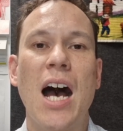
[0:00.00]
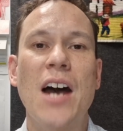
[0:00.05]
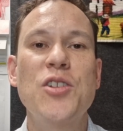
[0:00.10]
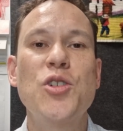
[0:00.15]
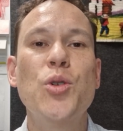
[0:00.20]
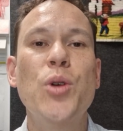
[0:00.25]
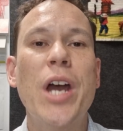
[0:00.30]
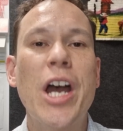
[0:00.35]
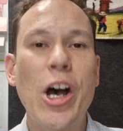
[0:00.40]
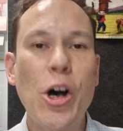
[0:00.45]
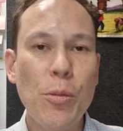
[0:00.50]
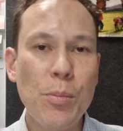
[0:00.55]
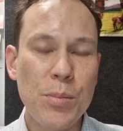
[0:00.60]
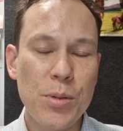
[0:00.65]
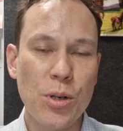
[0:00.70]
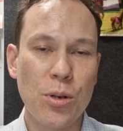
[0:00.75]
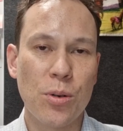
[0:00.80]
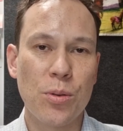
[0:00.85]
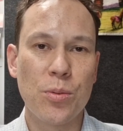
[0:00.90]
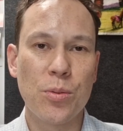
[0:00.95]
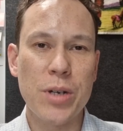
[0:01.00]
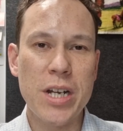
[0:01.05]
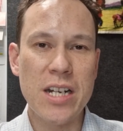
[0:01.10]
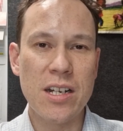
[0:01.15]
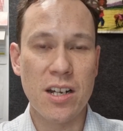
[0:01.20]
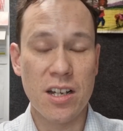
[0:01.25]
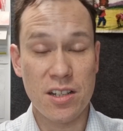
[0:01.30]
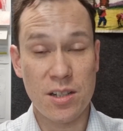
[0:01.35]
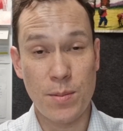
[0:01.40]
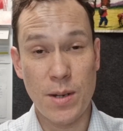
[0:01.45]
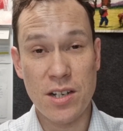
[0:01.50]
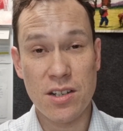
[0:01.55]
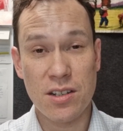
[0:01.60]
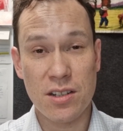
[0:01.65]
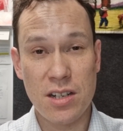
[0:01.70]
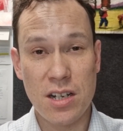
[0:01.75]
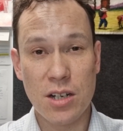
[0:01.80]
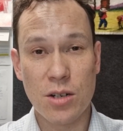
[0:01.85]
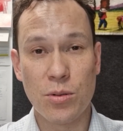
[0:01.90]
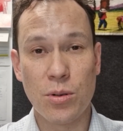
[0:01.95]
to help your reader,
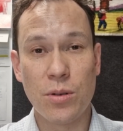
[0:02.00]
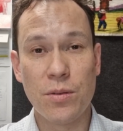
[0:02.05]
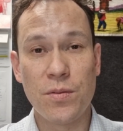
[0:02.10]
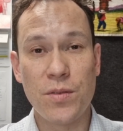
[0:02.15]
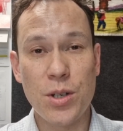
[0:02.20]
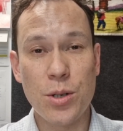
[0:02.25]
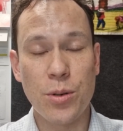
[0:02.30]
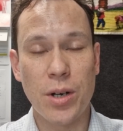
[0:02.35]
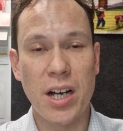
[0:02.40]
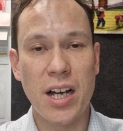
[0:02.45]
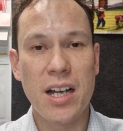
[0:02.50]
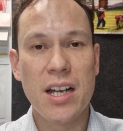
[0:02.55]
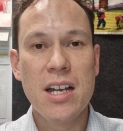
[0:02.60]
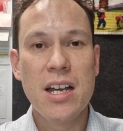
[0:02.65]
especially your reviewer,